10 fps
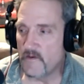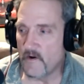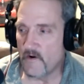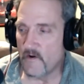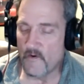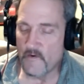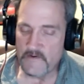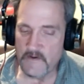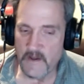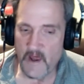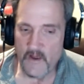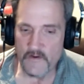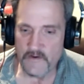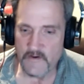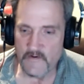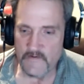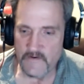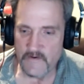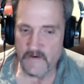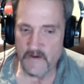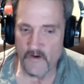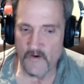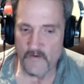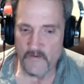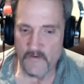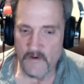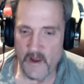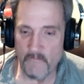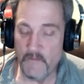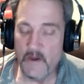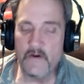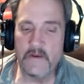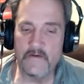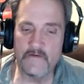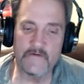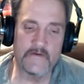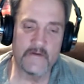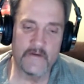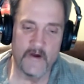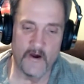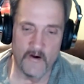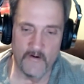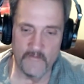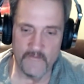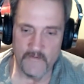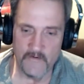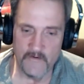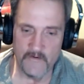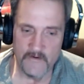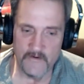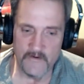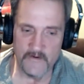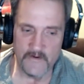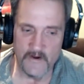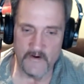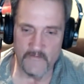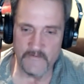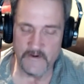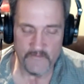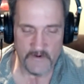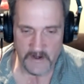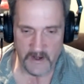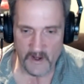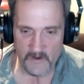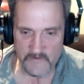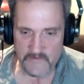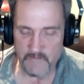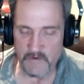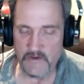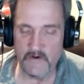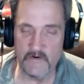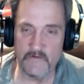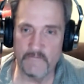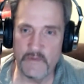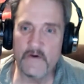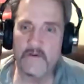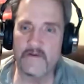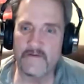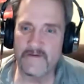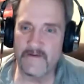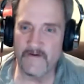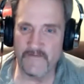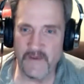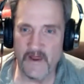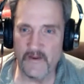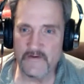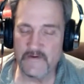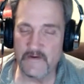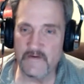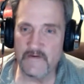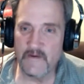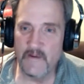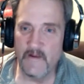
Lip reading: they're noticing now that there's not millions of different galaxies, but there's billions of galaxies.